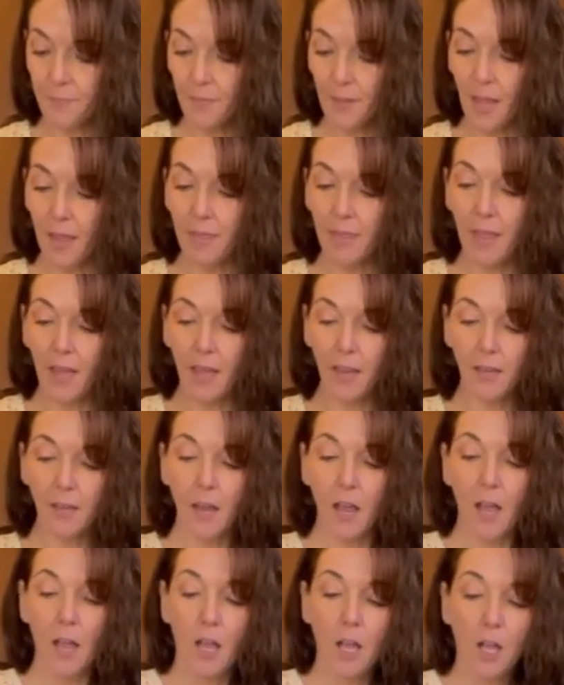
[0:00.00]
And then
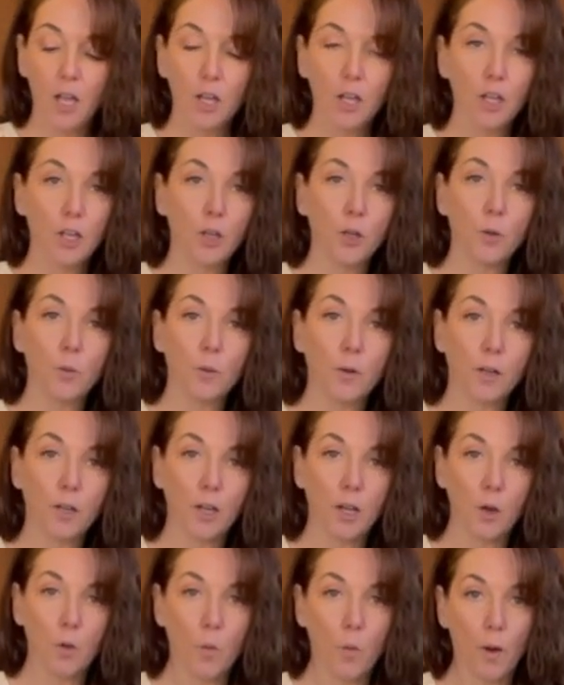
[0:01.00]
you are
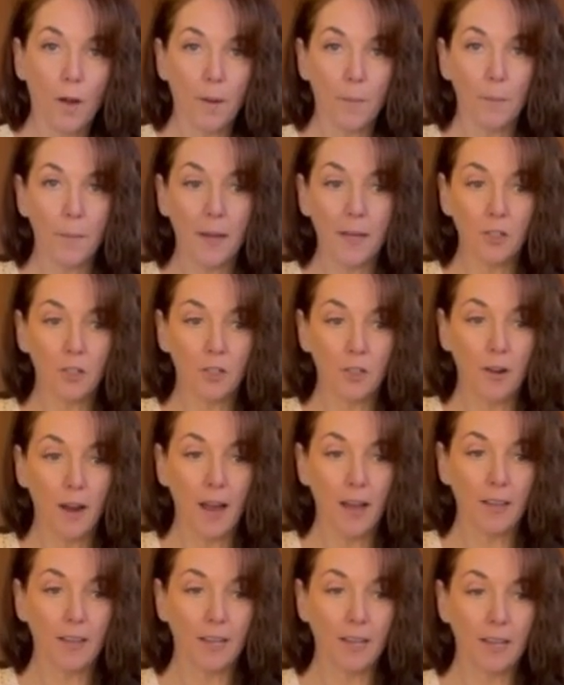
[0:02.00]
going to want to measure
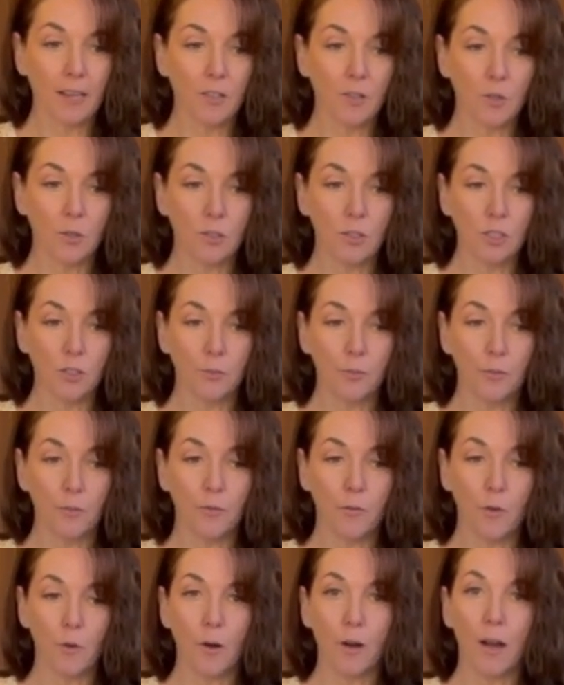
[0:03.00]
out, like I told you
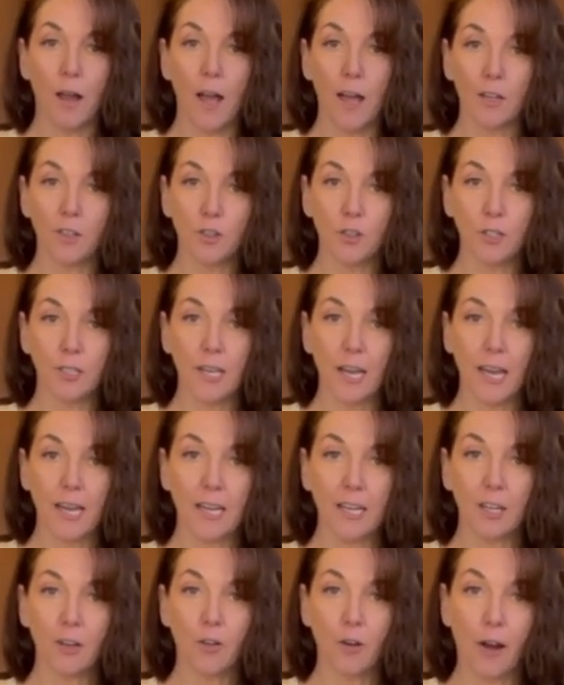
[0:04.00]
before,
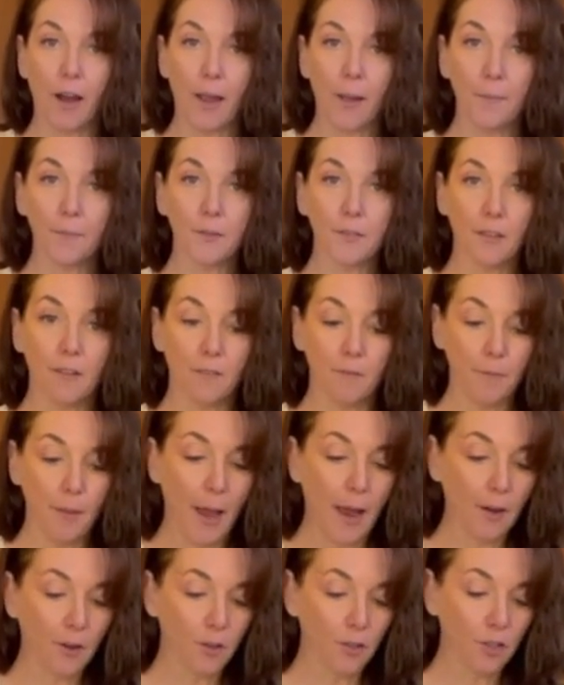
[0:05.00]
180 grams of
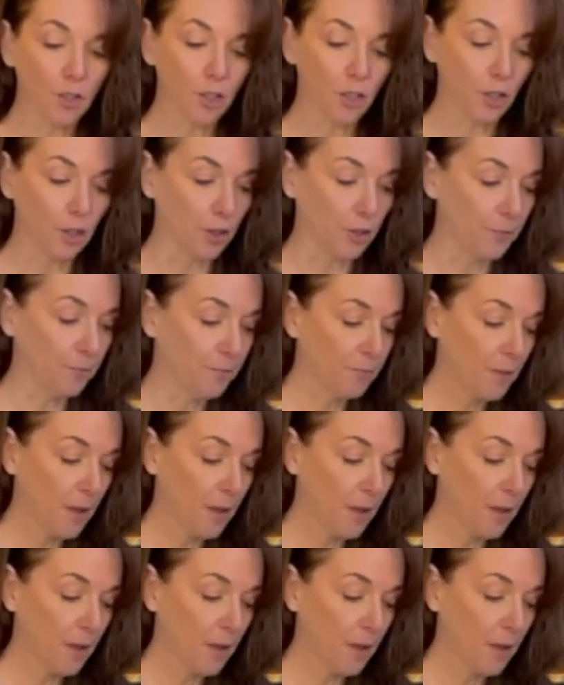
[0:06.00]
powdered sugar.